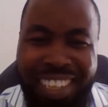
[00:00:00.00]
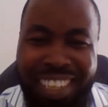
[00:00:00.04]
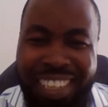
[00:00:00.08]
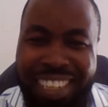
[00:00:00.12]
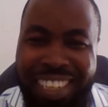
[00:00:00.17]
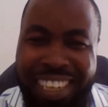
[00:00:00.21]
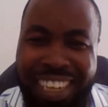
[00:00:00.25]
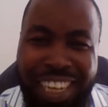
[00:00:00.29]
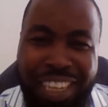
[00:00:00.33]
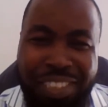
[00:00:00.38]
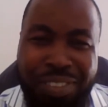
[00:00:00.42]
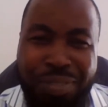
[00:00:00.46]

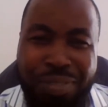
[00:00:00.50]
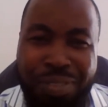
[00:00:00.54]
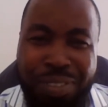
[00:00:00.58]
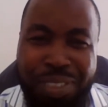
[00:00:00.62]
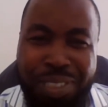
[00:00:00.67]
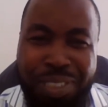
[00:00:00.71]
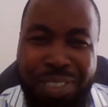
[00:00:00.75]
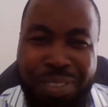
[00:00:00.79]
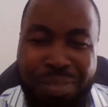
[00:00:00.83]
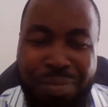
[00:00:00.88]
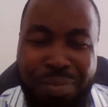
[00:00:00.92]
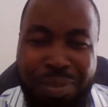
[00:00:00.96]
Any last
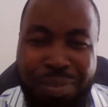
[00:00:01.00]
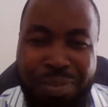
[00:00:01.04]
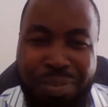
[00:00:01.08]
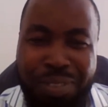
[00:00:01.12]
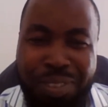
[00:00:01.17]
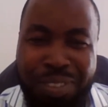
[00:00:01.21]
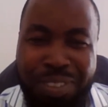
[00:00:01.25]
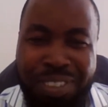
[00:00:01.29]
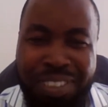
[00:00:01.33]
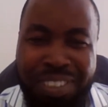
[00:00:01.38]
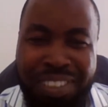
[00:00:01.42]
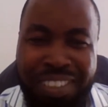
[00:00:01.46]
words
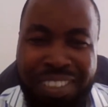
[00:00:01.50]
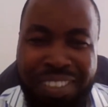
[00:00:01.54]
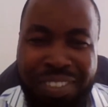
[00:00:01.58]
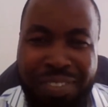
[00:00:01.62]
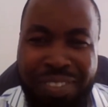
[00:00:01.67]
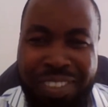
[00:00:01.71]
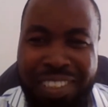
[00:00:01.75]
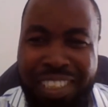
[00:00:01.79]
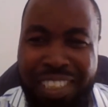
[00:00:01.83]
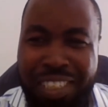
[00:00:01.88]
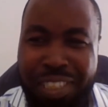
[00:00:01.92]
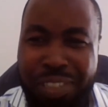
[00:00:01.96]
before
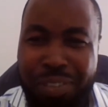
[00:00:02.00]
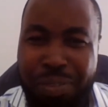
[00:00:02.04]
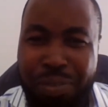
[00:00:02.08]
we say